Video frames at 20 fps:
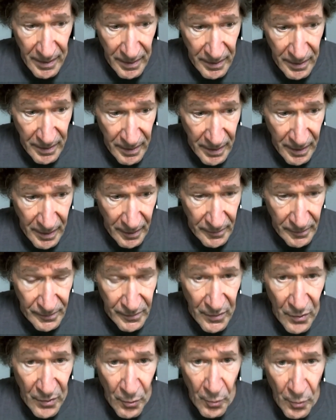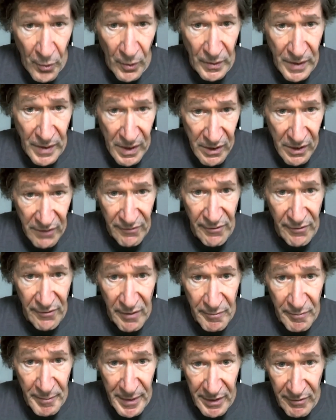you know, the world has been
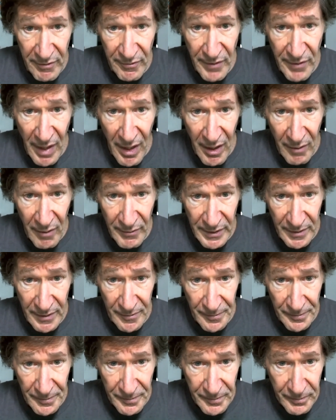evolving